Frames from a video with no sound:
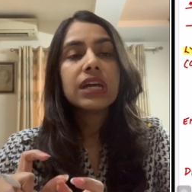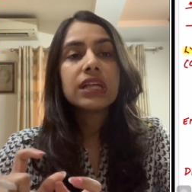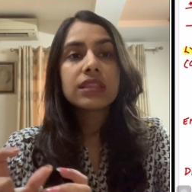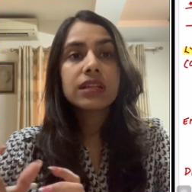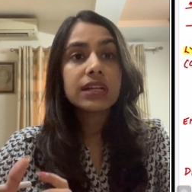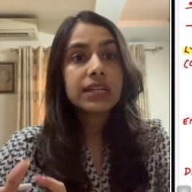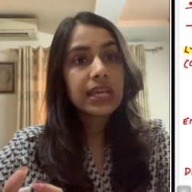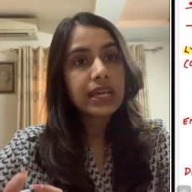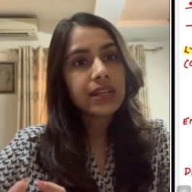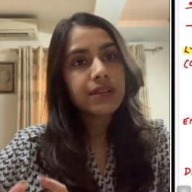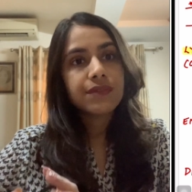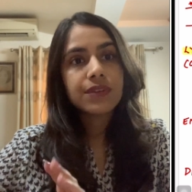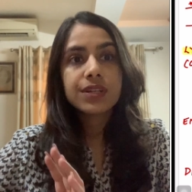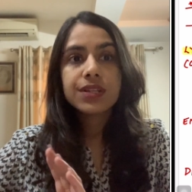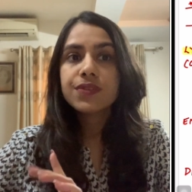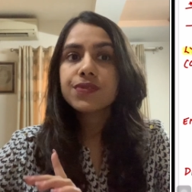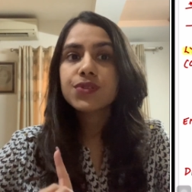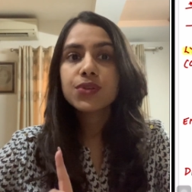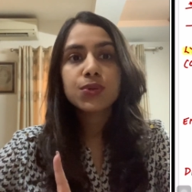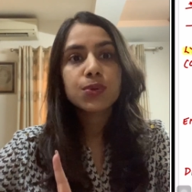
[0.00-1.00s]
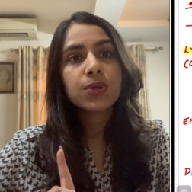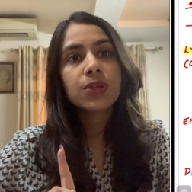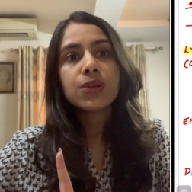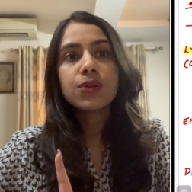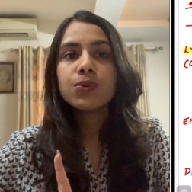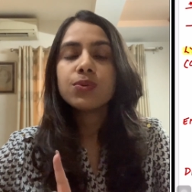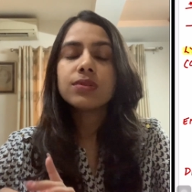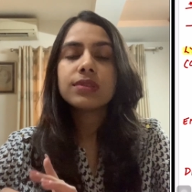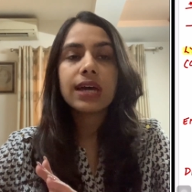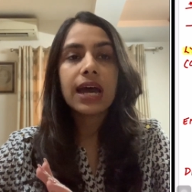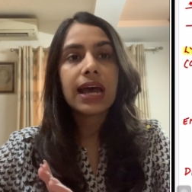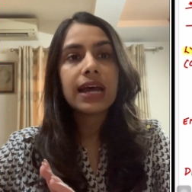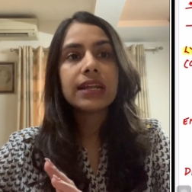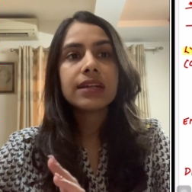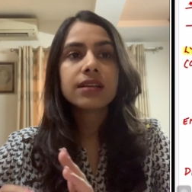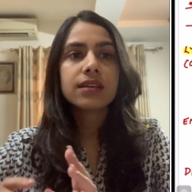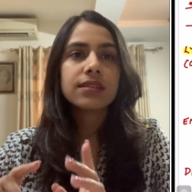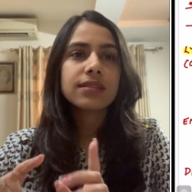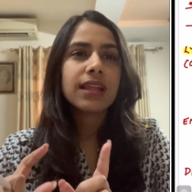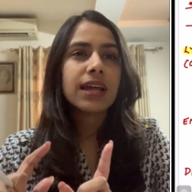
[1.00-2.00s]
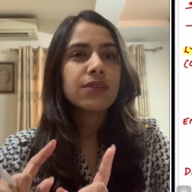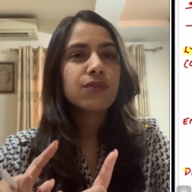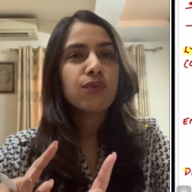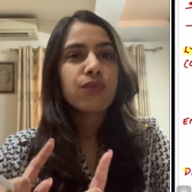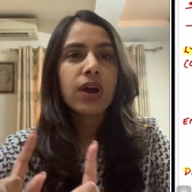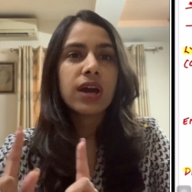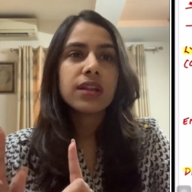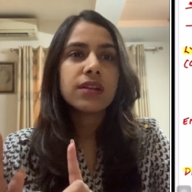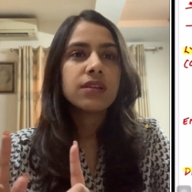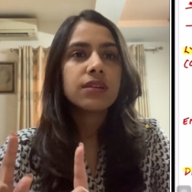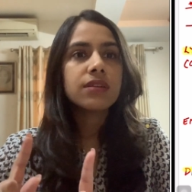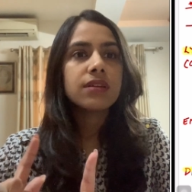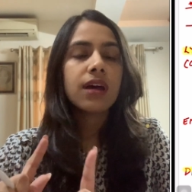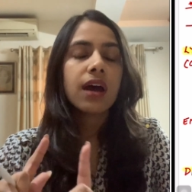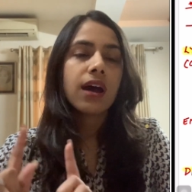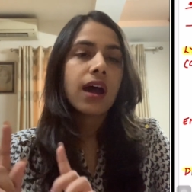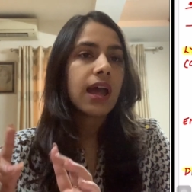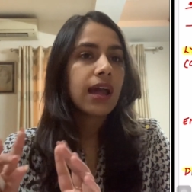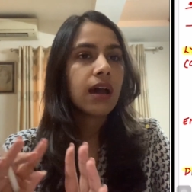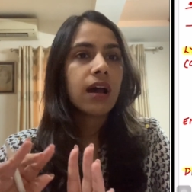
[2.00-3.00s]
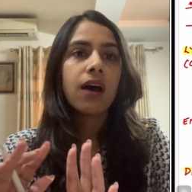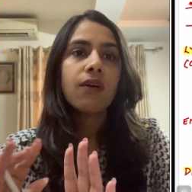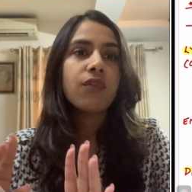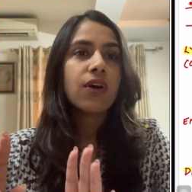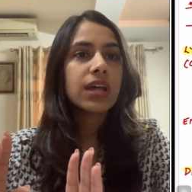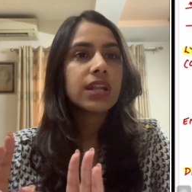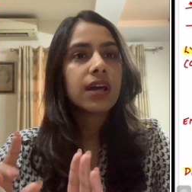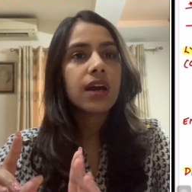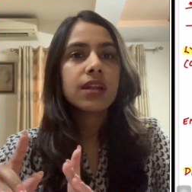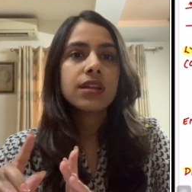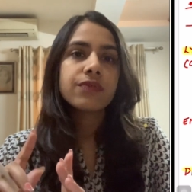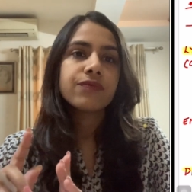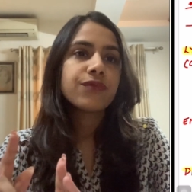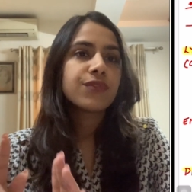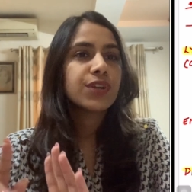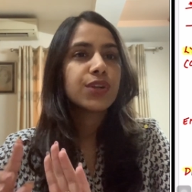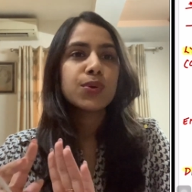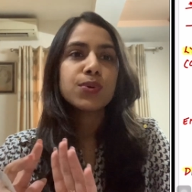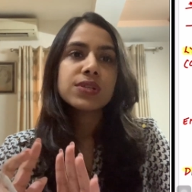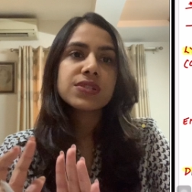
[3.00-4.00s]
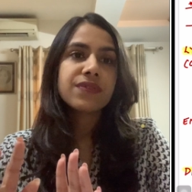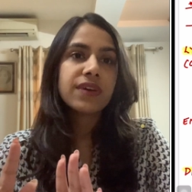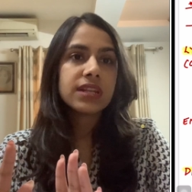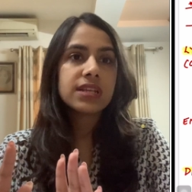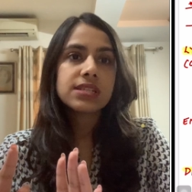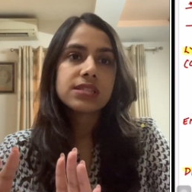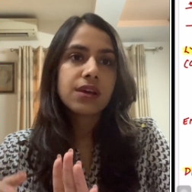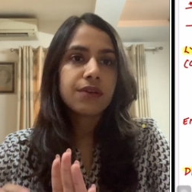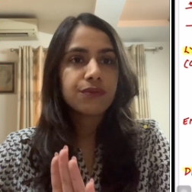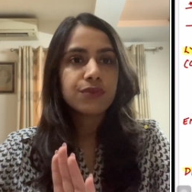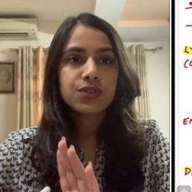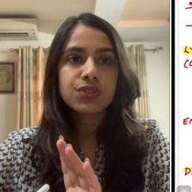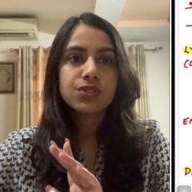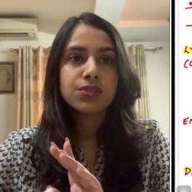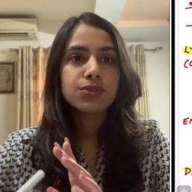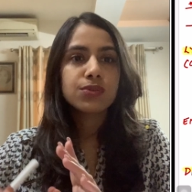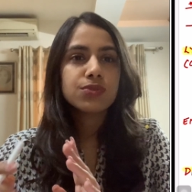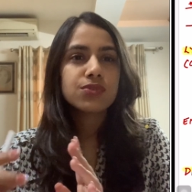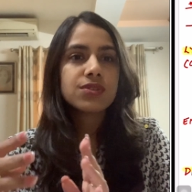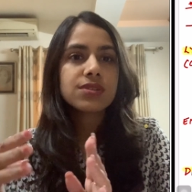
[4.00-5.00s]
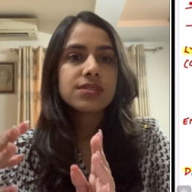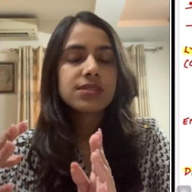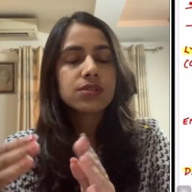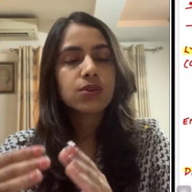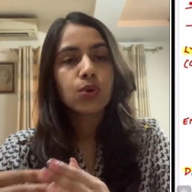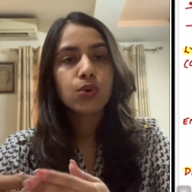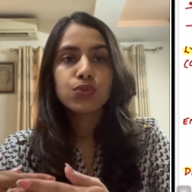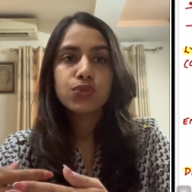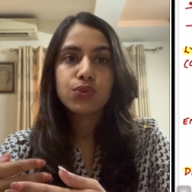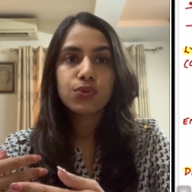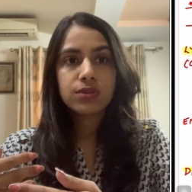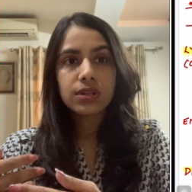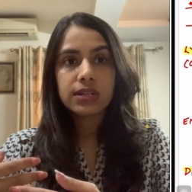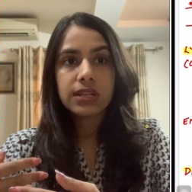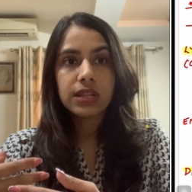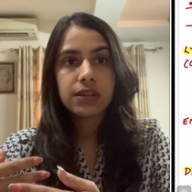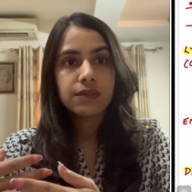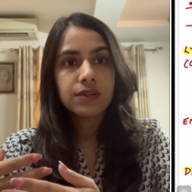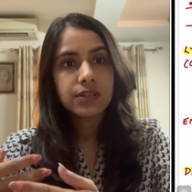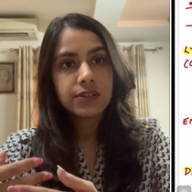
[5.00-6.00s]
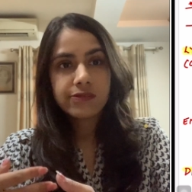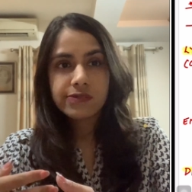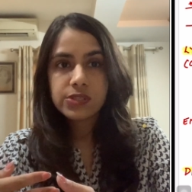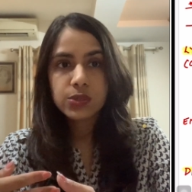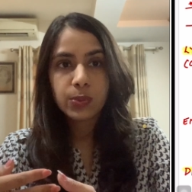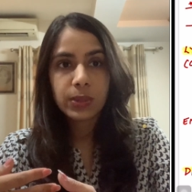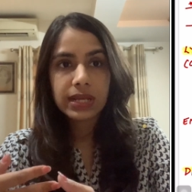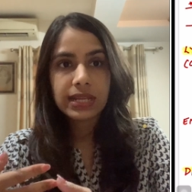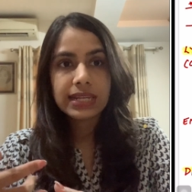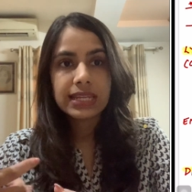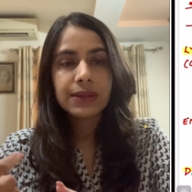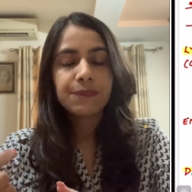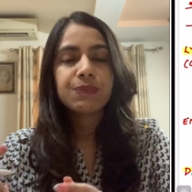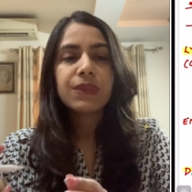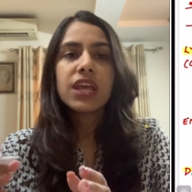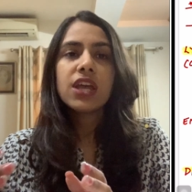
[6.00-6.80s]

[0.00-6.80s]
the derivatives so you can do that that one uh, one hour video is very sufficient to just go through the derivatives quickly